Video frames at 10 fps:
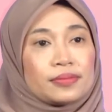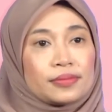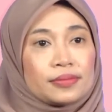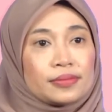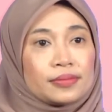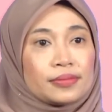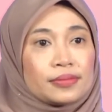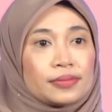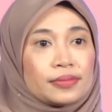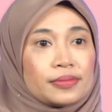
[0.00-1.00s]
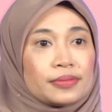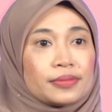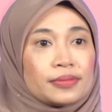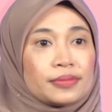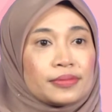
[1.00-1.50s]

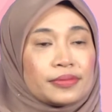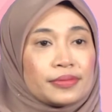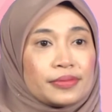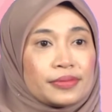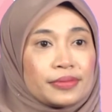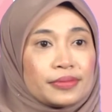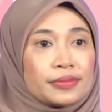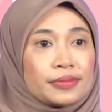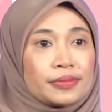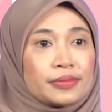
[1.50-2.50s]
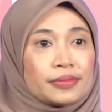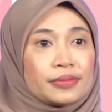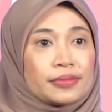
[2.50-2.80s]
Nothing is said.